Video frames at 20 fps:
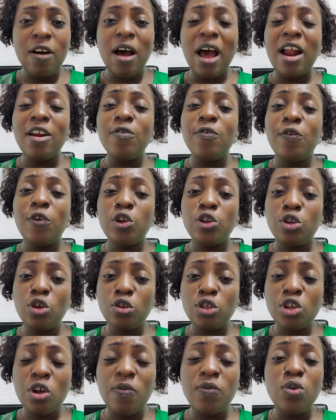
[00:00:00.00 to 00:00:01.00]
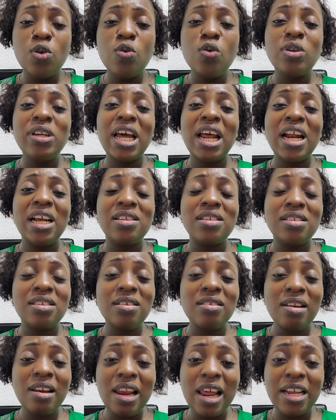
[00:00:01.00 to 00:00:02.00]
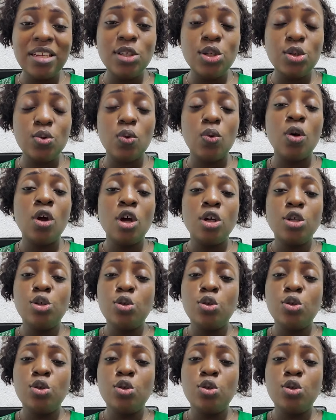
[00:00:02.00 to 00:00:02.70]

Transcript: And for those of you that are still led to